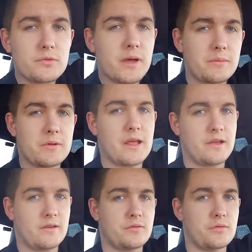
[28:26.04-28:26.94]
maybe,
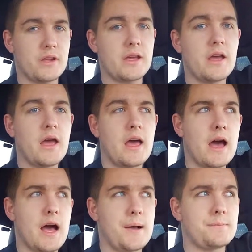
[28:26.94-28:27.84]
-3.
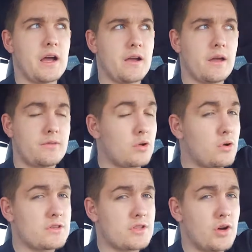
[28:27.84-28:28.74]
I have
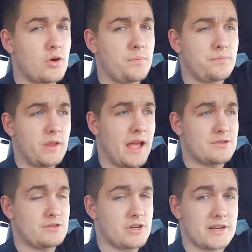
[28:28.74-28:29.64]
noticed though,
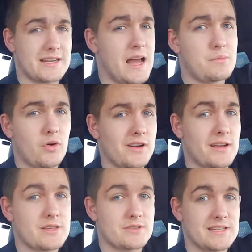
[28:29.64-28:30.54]
as you turn it down more, it
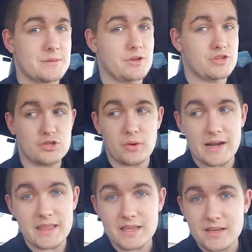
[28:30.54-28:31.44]
doesn't seem to do
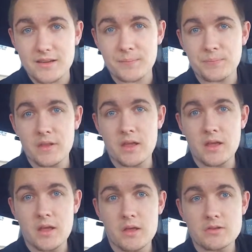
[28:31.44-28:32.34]
anything,
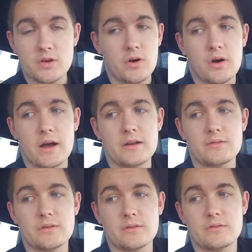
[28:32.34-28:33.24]
so I
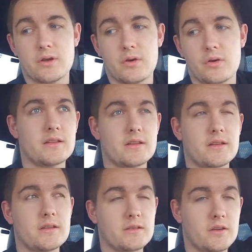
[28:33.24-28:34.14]
don't know what
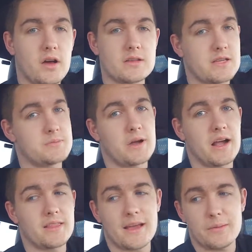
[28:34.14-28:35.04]
the cause is
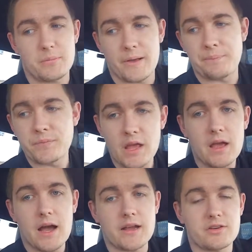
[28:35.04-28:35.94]
behind that, but
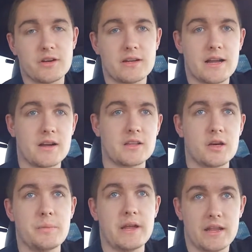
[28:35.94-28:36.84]
I turn it down a
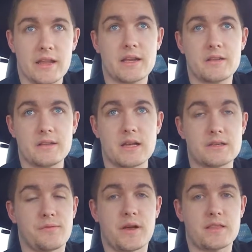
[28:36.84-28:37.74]
little bit and it
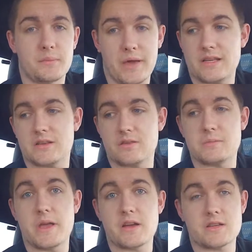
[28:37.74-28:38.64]
does affect the bass of the
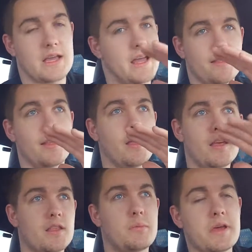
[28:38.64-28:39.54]
speakers, and
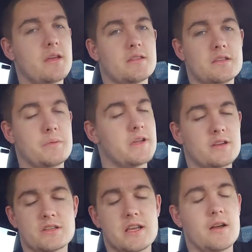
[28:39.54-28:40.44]
the
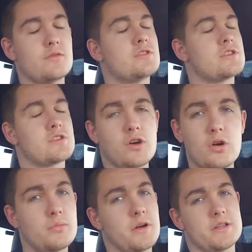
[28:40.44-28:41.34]
speakers sound
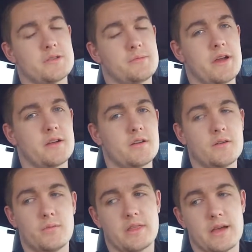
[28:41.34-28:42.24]
so much better
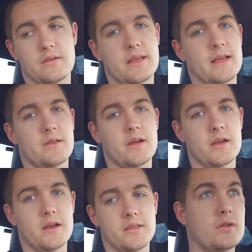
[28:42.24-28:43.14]
without that
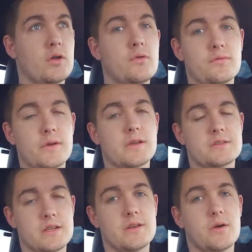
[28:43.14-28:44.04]
low
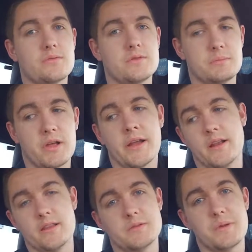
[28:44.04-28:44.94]
frequency note
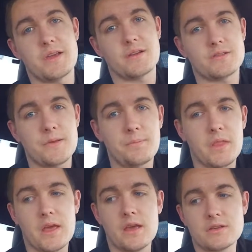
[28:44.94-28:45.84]
playing in the speakers.
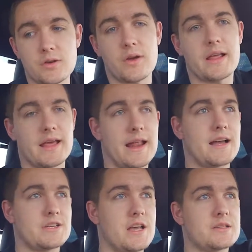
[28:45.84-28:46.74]
So it
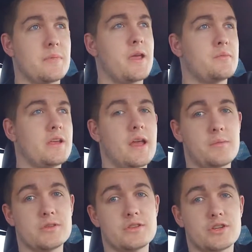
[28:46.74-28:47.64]
actually has made me
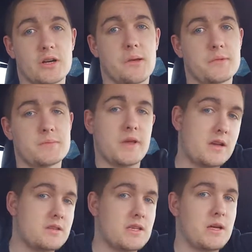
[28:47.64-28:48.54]
able to turn up my
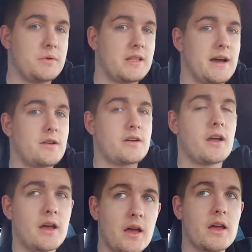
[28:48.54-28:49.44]
speakers a little bit louder,